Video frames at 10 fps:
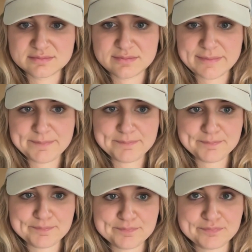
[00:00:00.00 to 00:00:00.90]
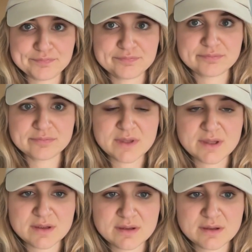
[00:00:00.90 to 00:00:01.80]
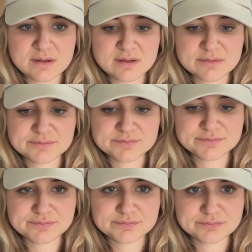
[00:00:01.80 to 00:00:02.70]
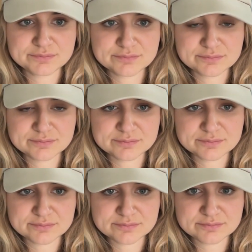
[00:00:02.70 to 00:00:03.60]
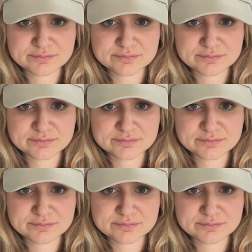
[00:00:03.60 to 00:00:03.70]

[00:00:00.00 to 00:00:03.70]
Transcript: (silent)